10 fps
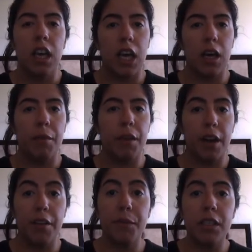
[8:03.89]
There
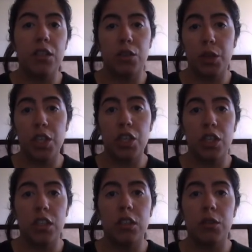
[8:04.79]
have been
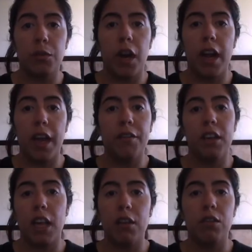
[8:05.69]
situations where I have
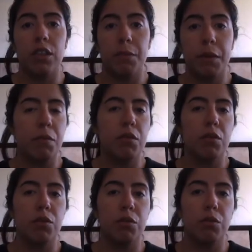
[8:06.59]
encountered
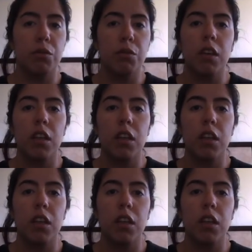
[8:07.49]
people who